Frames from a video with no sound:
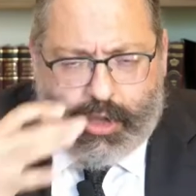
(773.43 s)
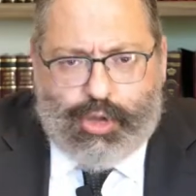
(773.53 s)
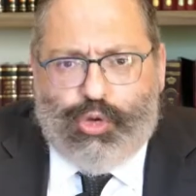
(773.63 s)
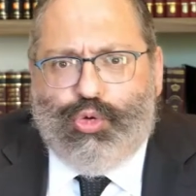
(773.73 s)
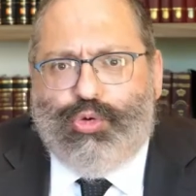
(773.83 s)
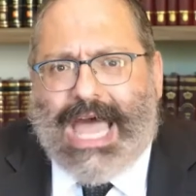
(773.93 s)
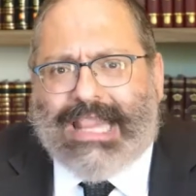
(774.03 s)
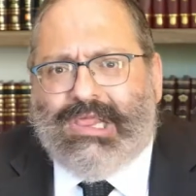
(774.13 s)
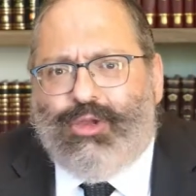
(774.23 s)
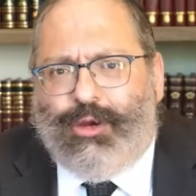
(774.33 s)
You do
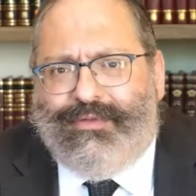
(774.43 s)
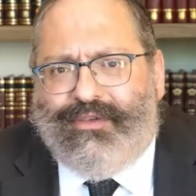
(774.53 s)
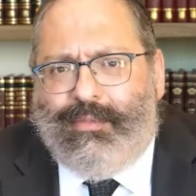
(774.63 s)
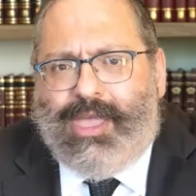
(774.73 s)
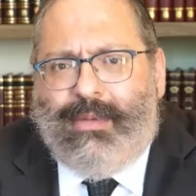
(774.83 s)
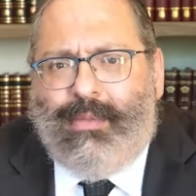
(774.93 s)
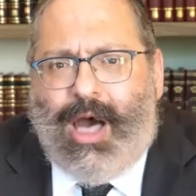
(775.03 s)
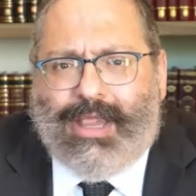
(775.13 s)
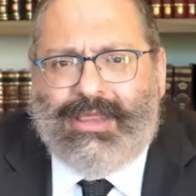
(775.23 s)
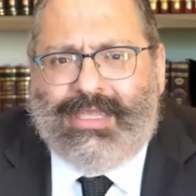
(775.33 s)
not learn from him
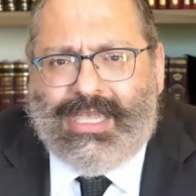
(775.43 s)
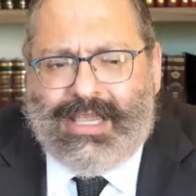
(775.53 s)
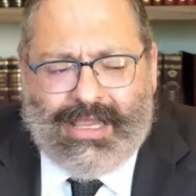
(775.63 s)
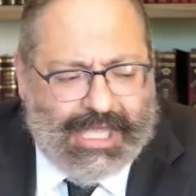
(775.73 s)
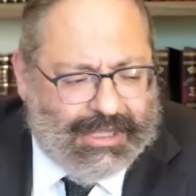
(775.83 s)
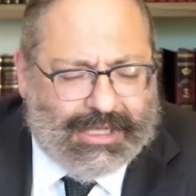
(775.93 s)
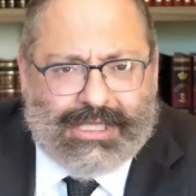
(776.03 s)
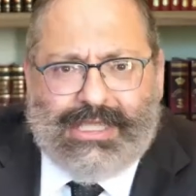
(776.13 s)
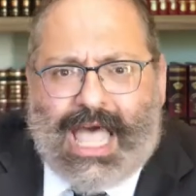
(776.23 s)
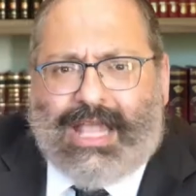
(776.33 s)
until he does
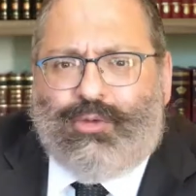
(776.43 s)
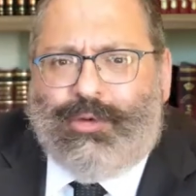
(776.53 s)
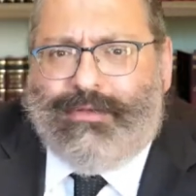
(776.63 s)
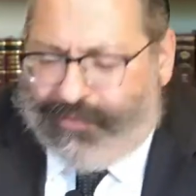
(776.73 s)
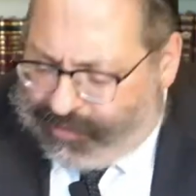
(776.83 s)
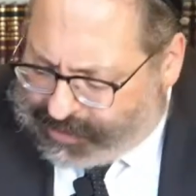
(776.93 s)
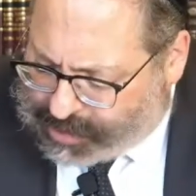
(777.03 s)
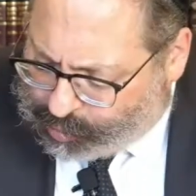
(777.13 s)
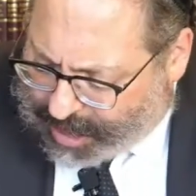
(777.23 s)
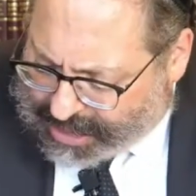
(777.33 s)
not revert
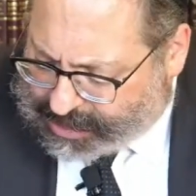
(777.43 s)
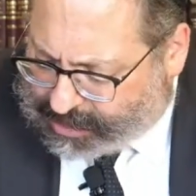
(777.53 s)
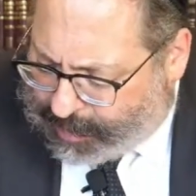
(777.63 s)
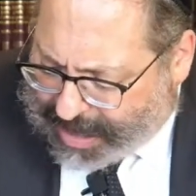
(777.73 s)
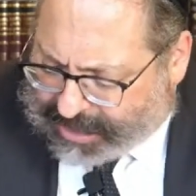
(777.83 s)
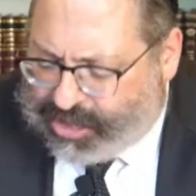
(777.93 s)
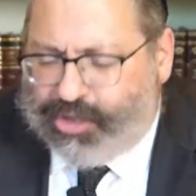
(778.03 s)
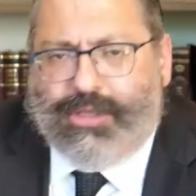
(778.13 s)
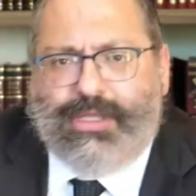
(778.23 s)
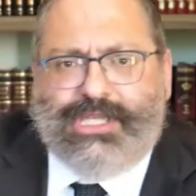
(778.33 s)
his ways and come back to
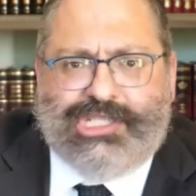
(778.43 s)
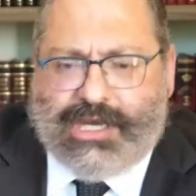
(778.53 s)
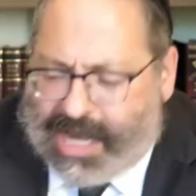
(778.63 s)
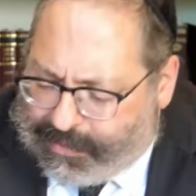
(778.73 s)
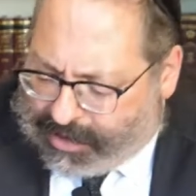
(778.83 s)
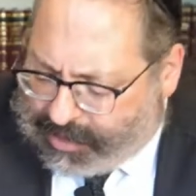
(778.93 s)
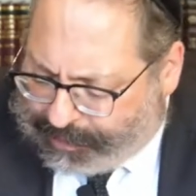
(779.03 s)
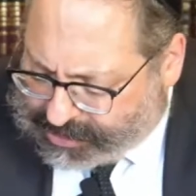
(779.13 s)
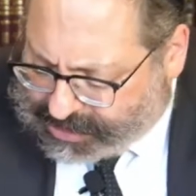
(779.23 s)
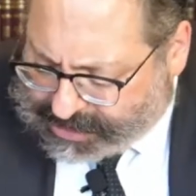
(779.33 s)
goodness. Shenemar, the
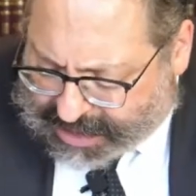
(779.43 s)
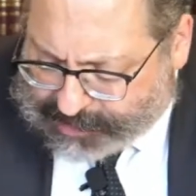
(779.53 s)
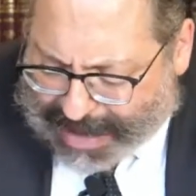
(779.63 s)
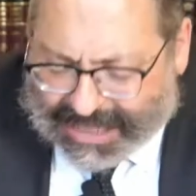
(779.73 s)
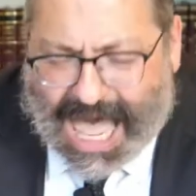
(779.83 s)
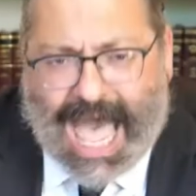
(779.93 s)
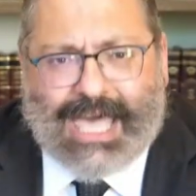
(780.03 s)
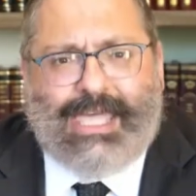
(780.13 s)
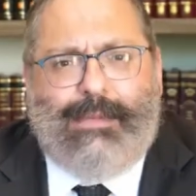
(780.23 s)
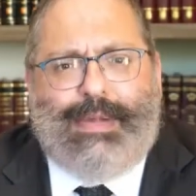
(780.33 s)
Pasuk says,
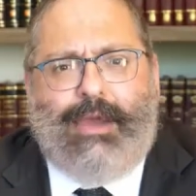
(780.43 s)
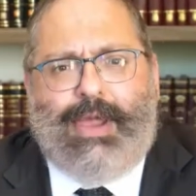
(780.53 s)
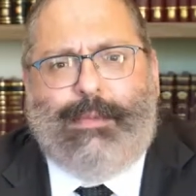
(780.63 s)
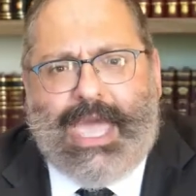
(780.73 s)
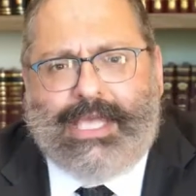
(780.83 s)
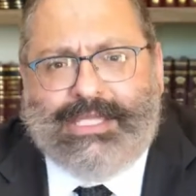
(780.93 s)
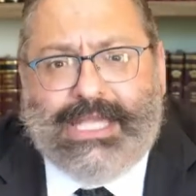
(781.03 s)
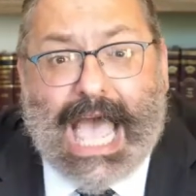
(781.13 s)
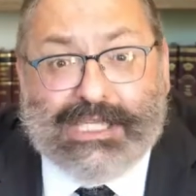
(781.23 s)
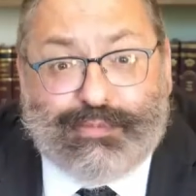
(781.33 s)
Malachi Perik Beis, the
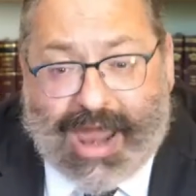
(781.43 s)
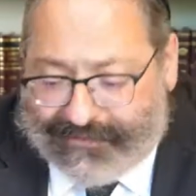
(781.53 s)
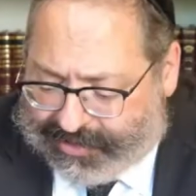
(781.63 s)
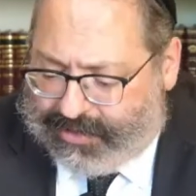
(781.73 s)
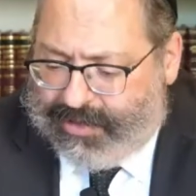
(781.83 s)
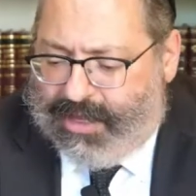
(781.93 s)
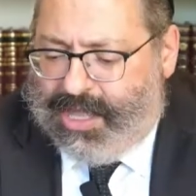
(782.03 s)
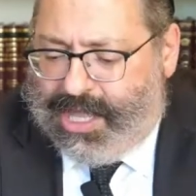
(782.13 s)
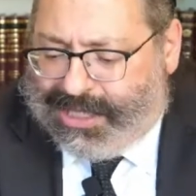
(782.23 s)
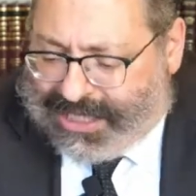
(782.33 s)
last prophet.
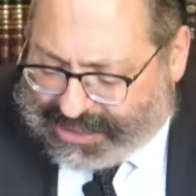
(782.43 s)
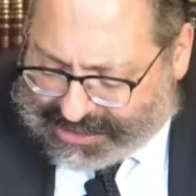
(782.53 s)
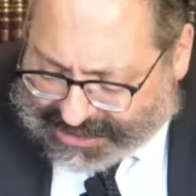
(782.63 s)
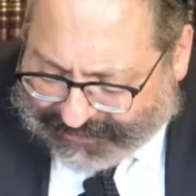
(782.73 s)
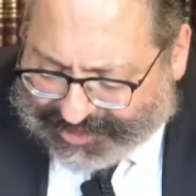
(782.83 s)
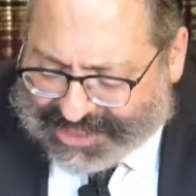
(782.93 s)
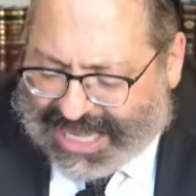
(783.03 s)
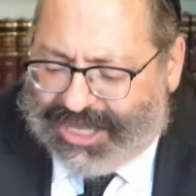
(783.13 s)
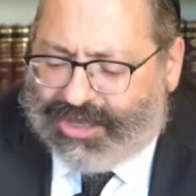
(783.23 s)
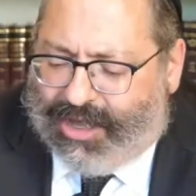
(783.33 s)
He sif
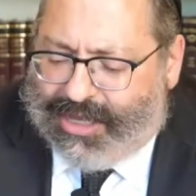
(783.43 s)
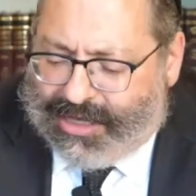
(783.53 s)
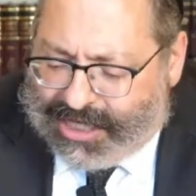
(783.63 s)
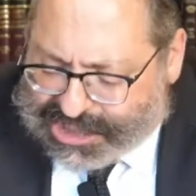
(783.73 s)
sei choyen